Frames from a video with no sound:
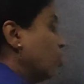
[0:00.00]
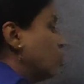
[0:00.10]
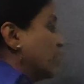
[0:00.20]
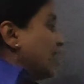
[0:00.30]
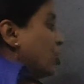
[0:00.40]

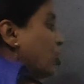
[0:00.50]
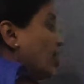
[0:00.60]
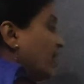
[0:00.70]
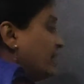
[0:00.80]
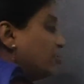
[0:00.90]
or the
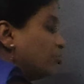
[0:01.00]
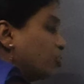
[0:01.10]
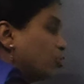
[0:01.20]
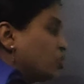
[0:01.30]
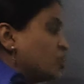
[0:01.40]
elongated
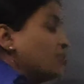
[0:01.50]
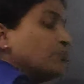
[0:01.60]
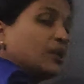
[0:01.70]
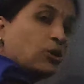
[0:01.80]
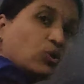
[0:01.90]

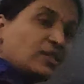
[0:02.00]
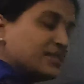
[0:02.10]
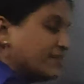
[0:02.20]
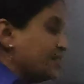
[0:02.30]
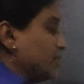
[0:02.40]
portion below the
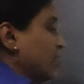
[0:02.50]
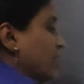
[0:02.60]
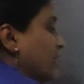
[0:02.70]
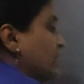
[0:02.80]
stigma